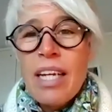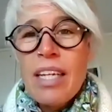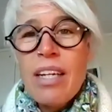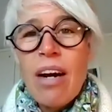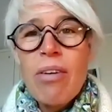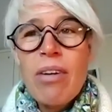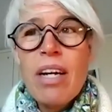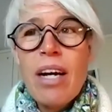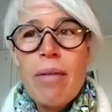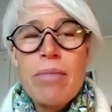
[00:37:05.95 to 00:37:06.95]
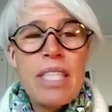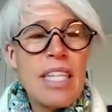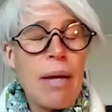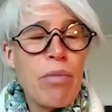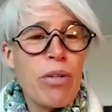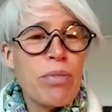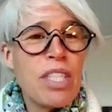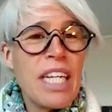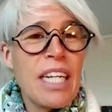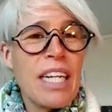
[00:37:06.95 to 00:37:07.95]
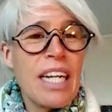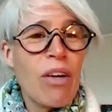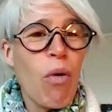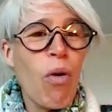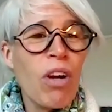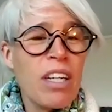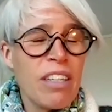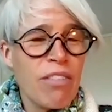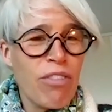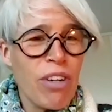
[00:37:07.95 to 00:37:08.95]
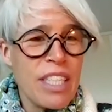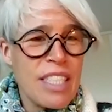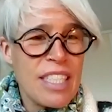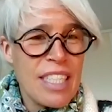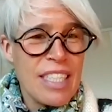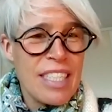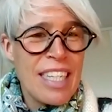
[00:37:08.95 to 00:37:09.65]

you know, suburbs in Auckland, for instance.